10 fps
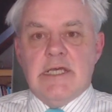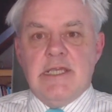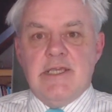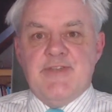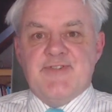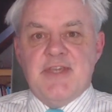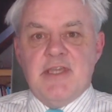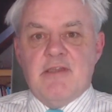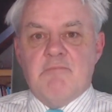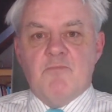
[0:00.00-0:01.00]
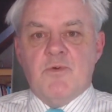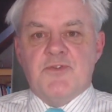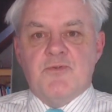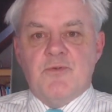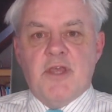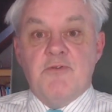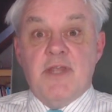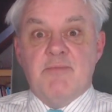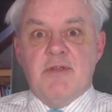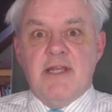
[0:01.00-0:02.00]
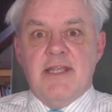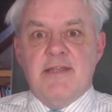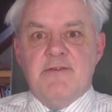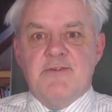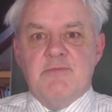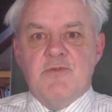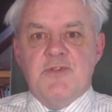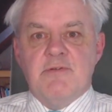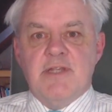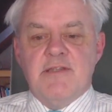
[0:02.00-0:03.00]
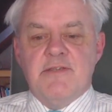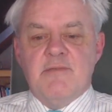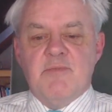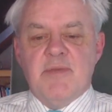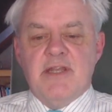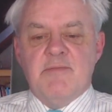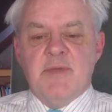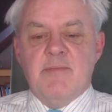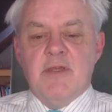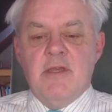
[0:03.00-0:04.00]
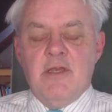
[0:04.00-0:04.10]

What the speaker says: He's the what's called co-deputy leader. So we've got two leaders, him and Ben Habib.